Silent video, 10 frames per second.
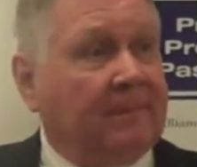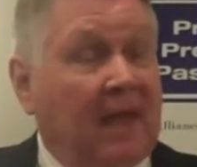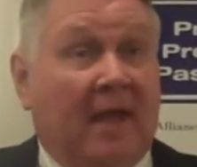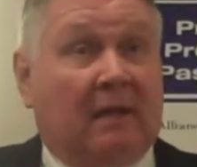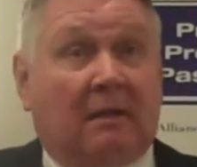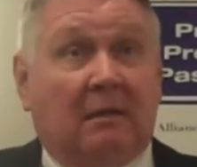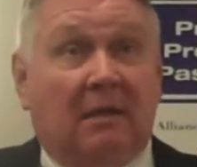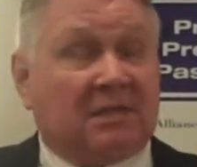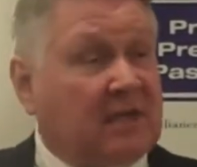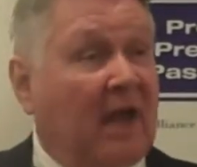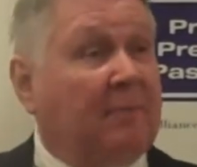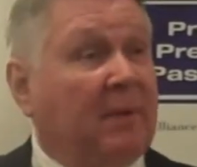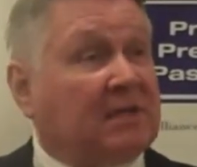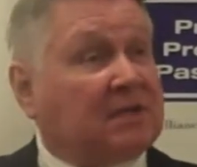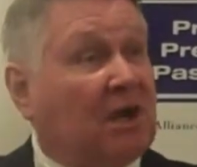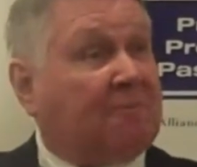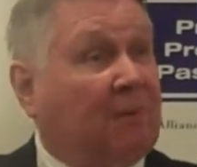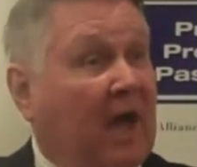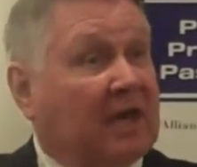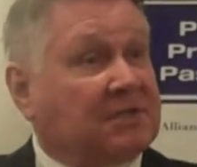Hey, it's got a big
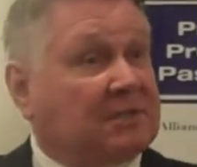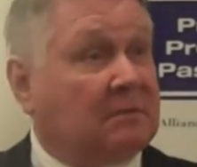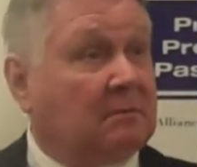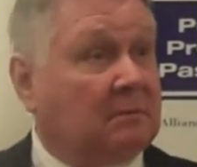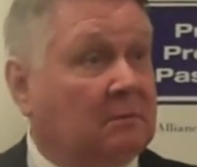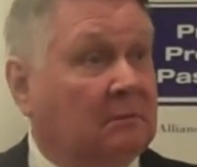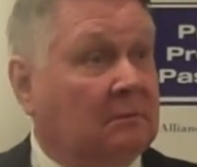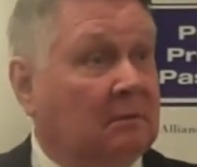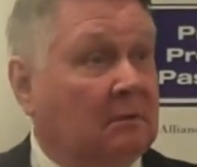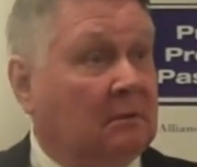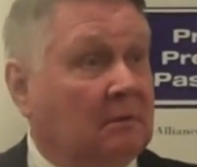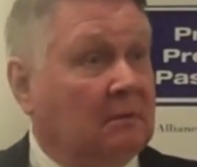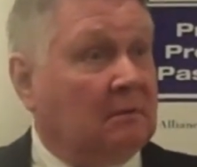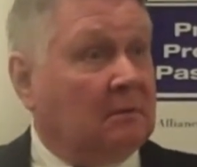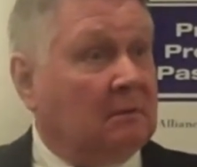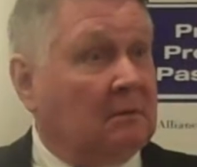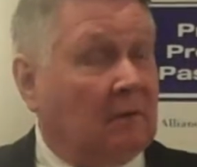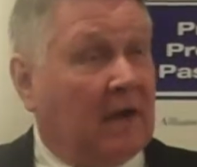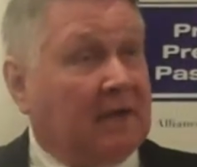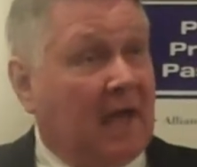surplus
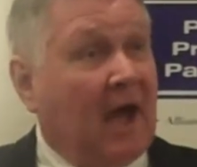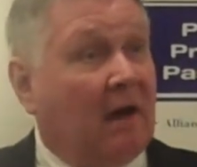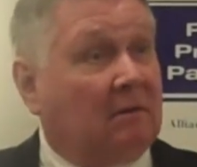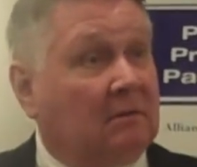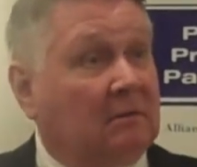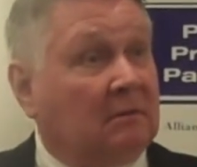right now.